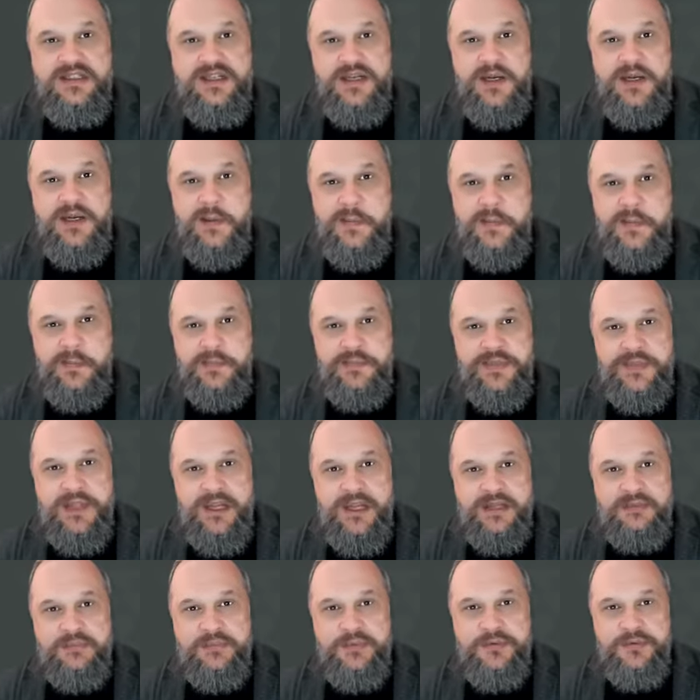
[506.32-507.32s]
um,
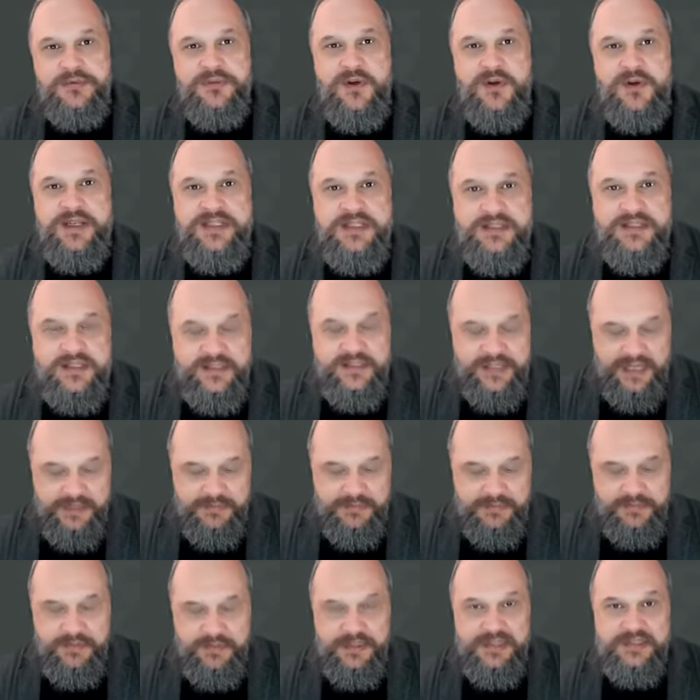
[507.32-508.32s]
and provided the
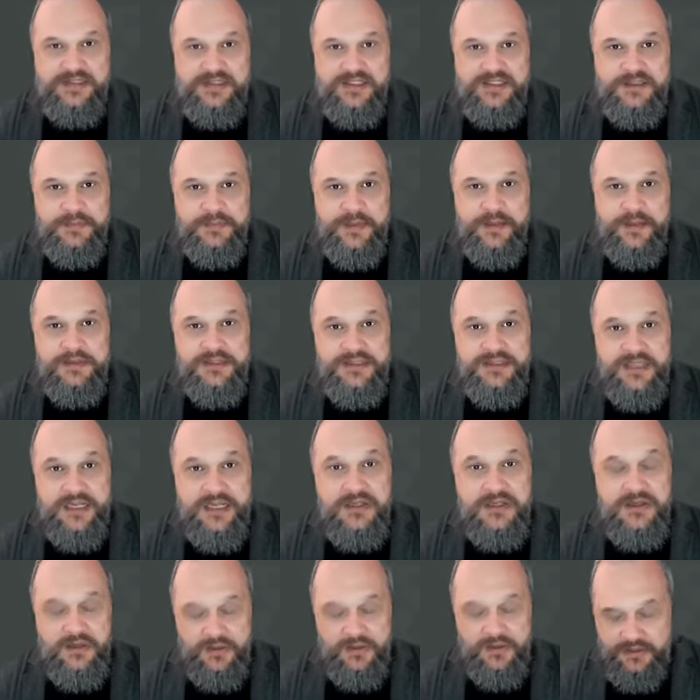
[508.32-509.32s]
capability to be able to say,
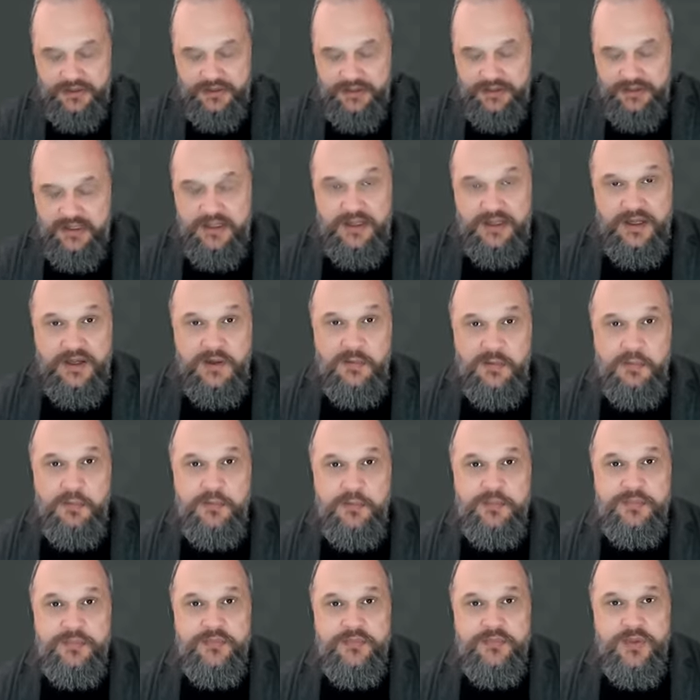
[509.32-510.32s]
look,
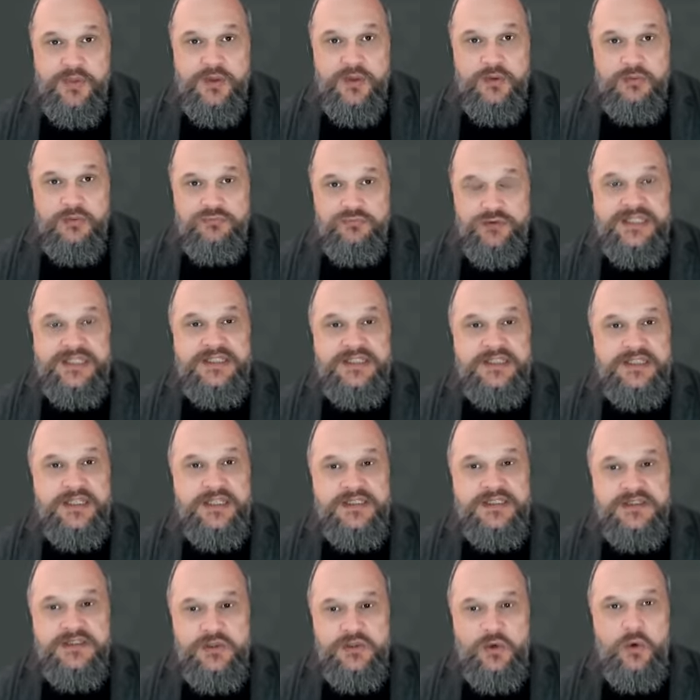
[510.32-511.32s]
um, risk
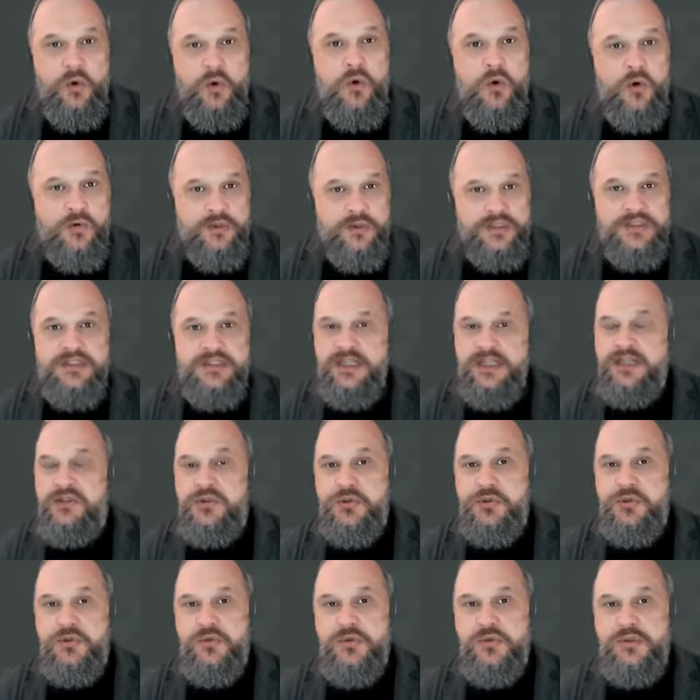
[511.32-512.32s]
is core and
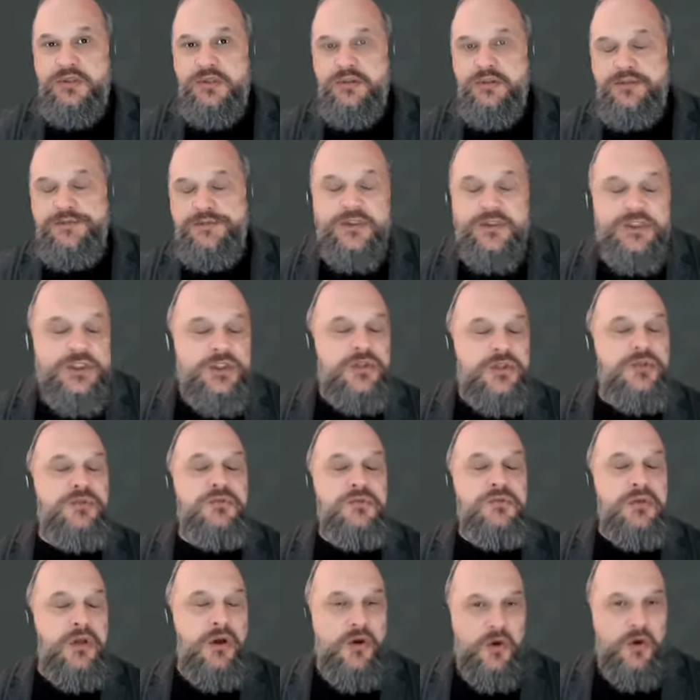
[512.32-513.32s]
central. For
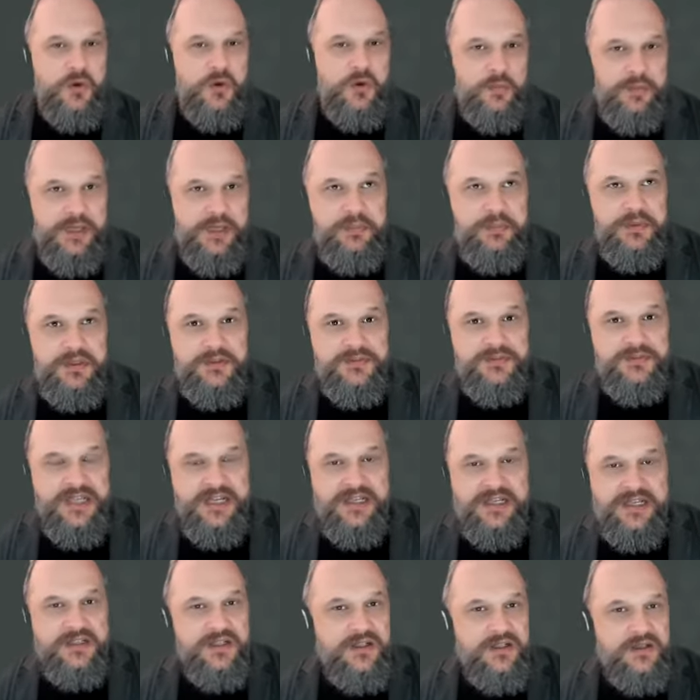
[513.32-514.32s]
too long, people have
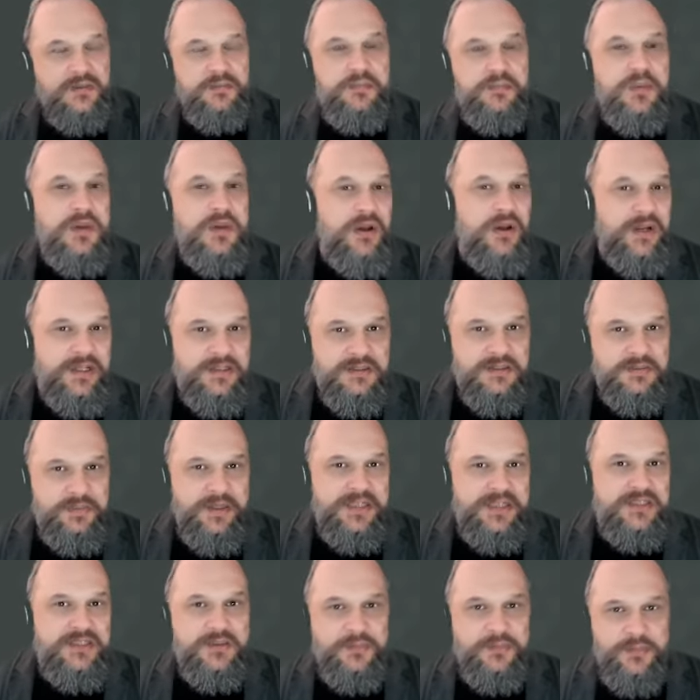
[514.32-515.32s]
taken a compliance
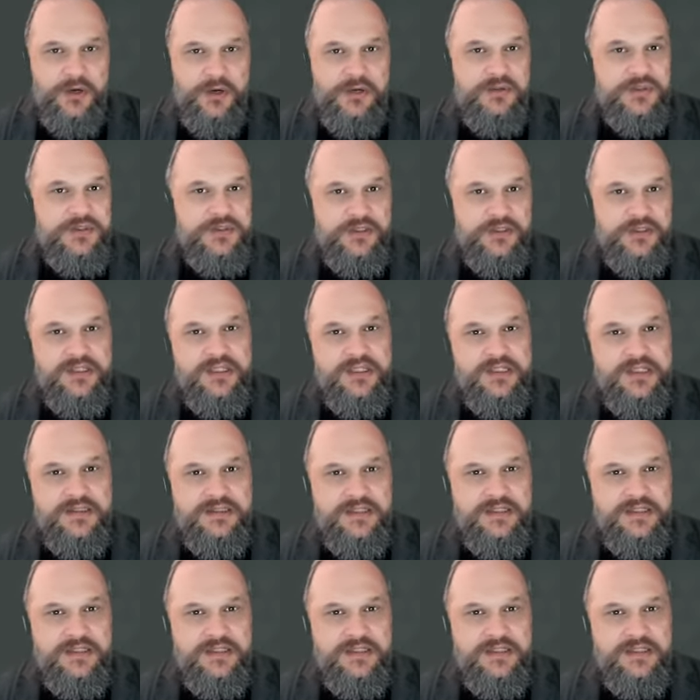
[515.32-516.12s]
based approach to things.